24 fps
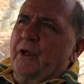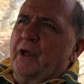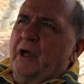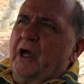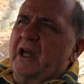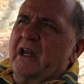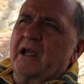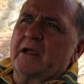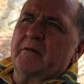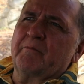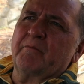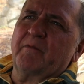
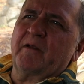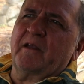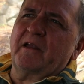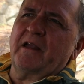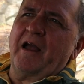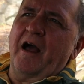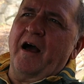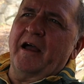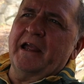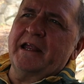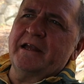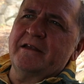And I'm
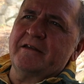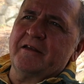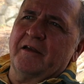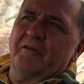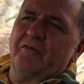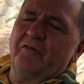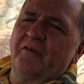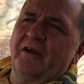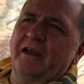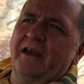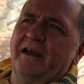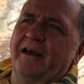kind
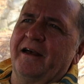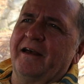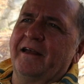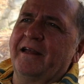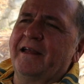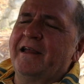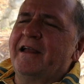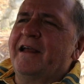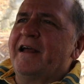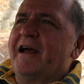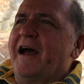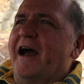of...
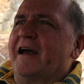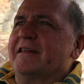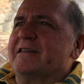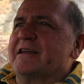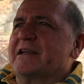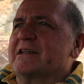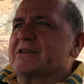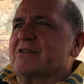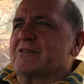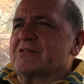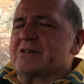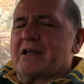I
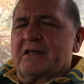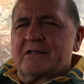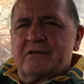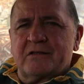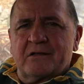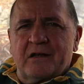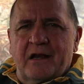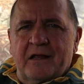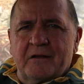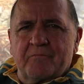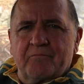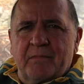think it's because I
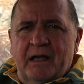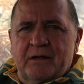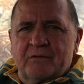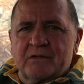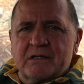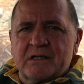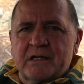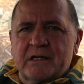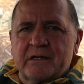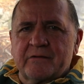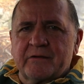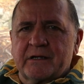used to like
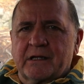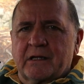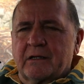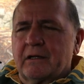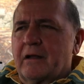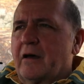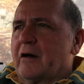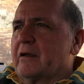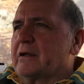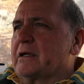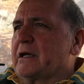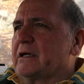mountaineering a
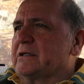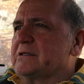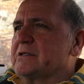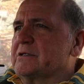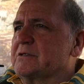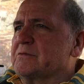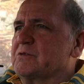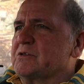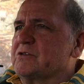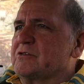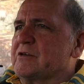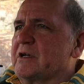lot, and I
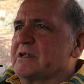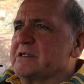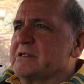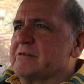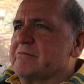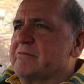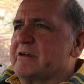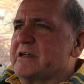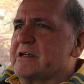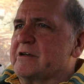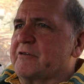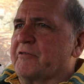just was trying
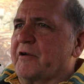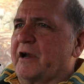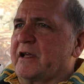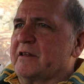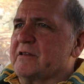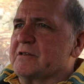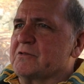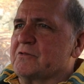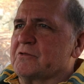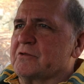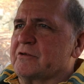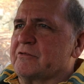to recreate
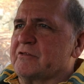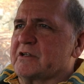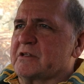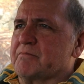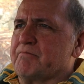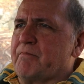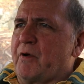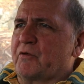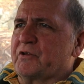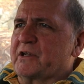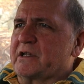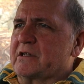the sort of Chris
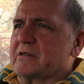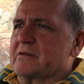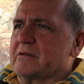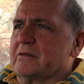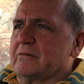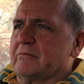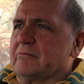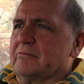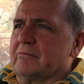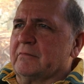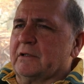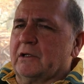
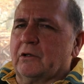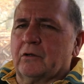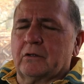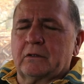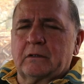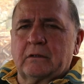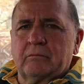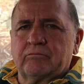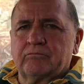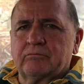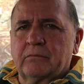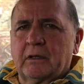Bonington
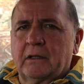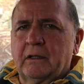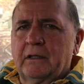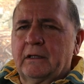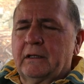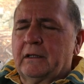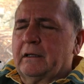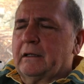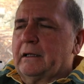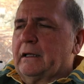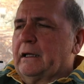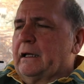look,
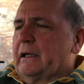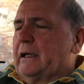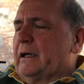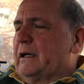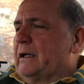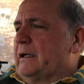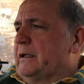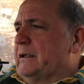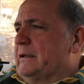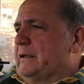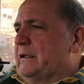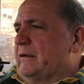
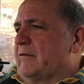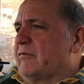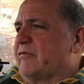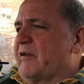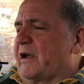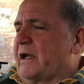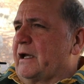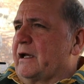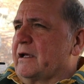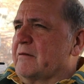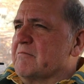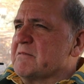and
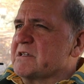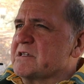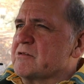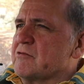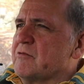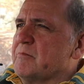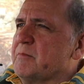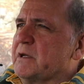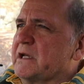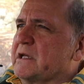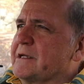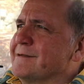failing
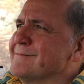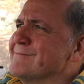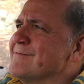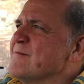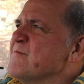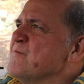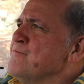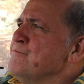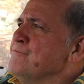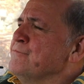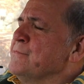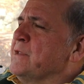miserably.
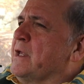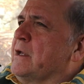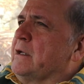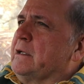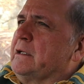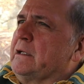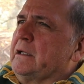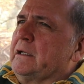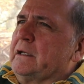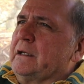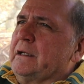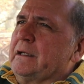
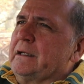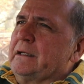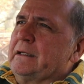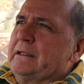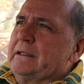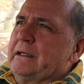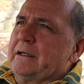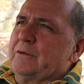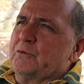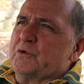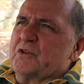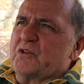I
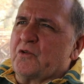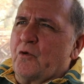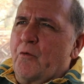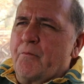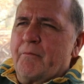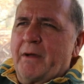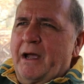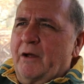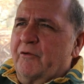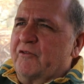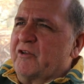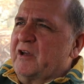always thought
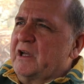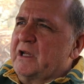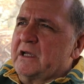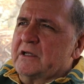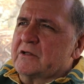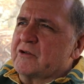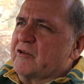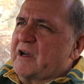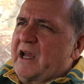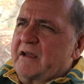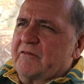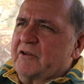
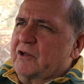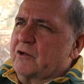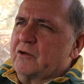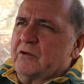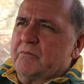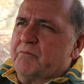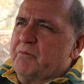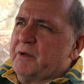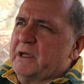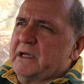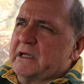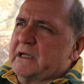mountaineers should have a
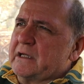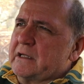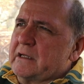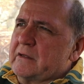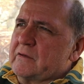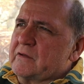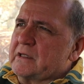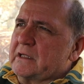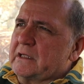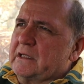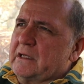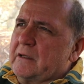good beard, you
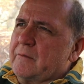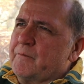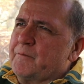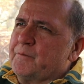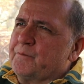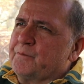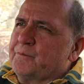see.